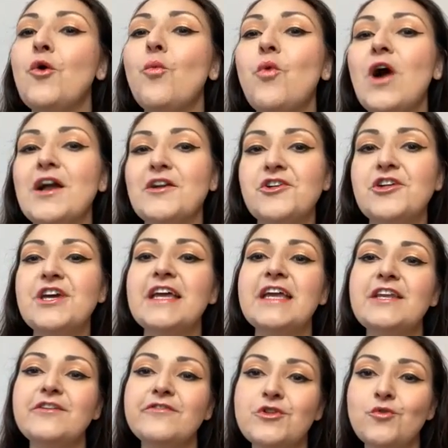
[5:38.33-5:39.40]
watching
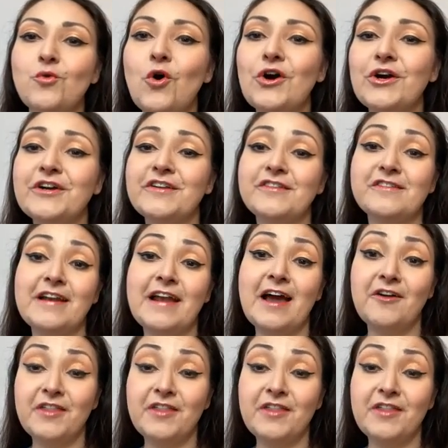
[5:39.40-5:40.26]
individual artists and how